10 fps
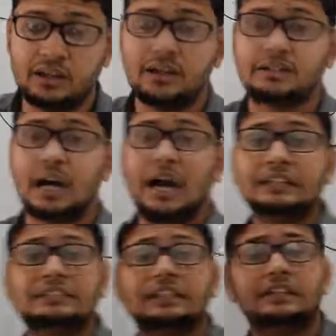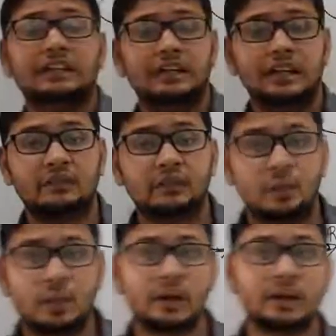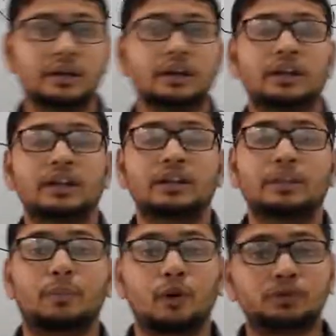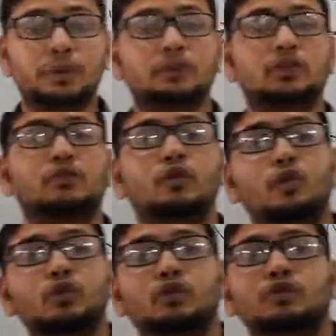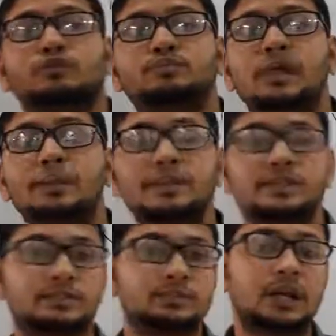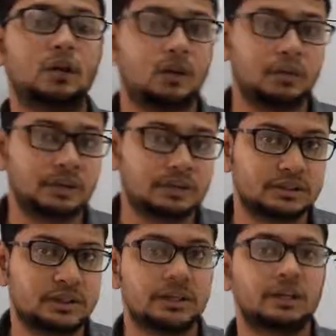There is uncertainty everywhere in the prospects of growth of emerging economies.